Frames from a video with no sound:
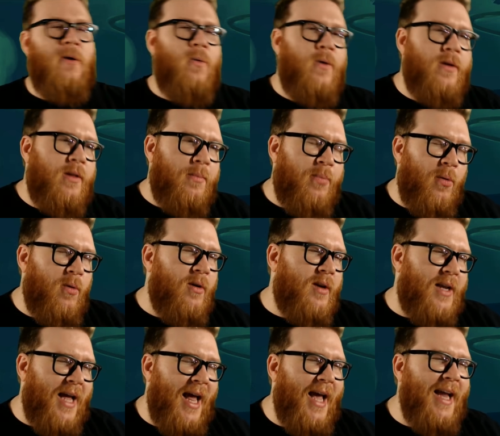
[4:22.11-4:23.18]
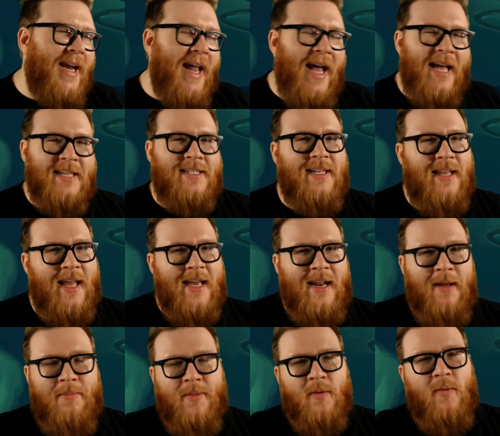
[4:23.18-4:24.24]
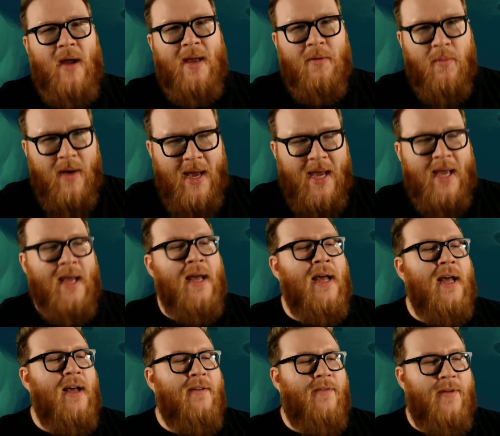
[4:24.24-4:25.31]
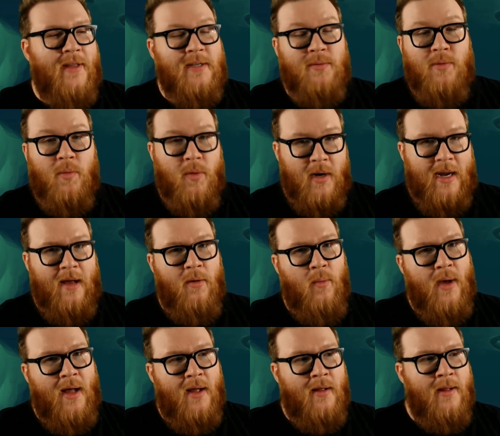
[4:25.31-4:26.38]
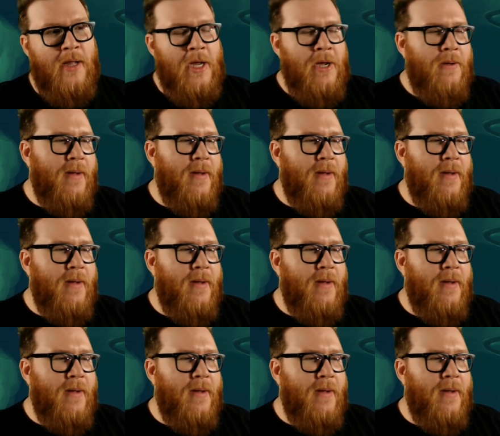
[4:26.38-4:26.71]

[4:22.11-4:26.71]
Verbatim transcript: where the board kind of has to line up the right way for this one to work out well.